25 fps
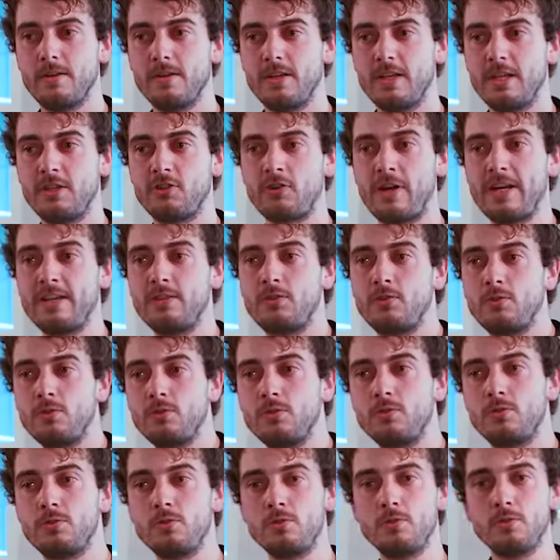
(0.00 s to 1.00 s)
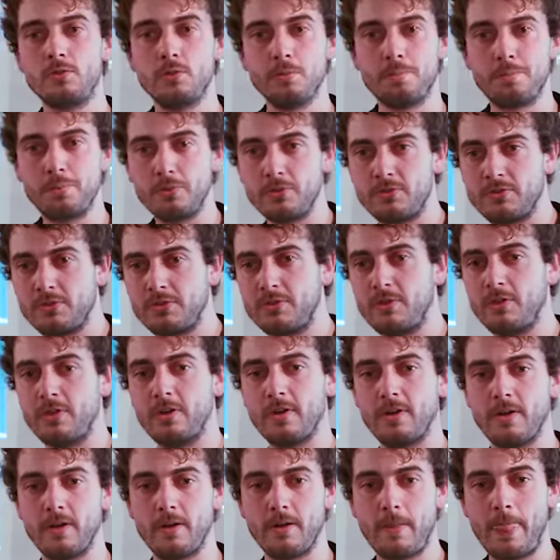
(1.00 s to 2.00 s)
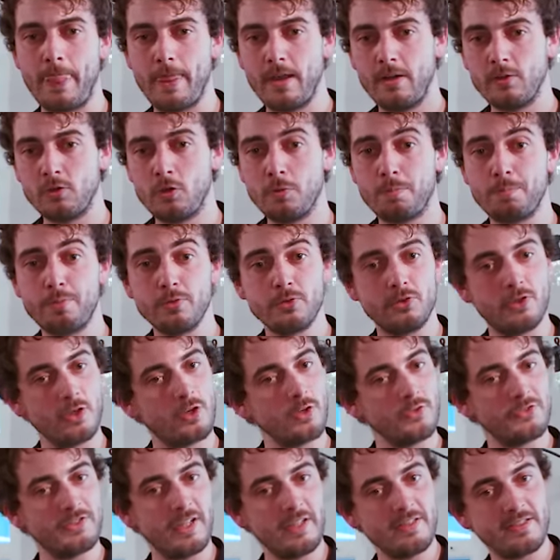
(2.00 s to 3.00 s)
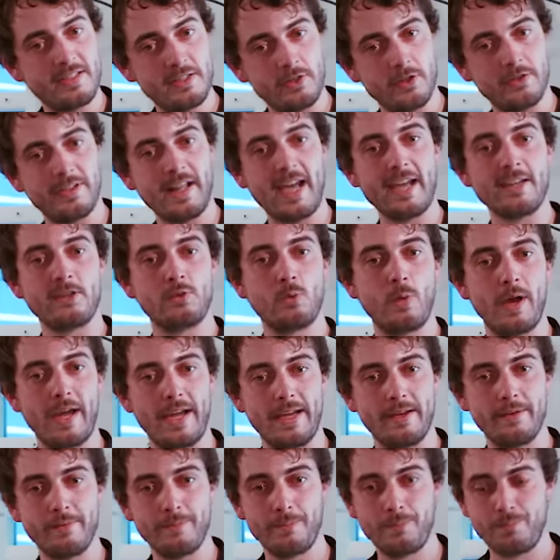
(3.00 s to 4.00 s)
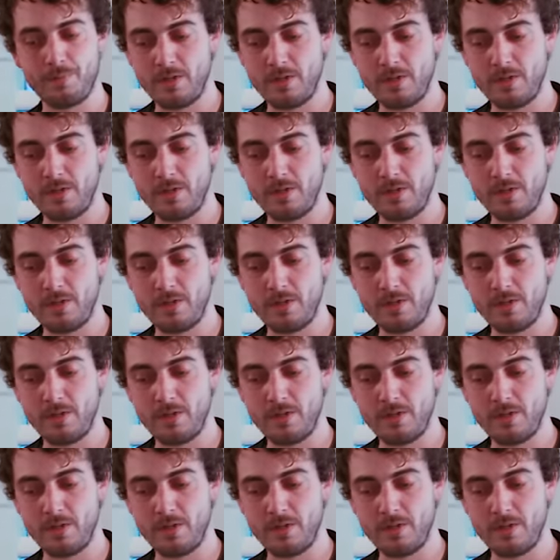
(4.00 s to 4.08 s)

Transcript: It's trying to put the content in a nice way.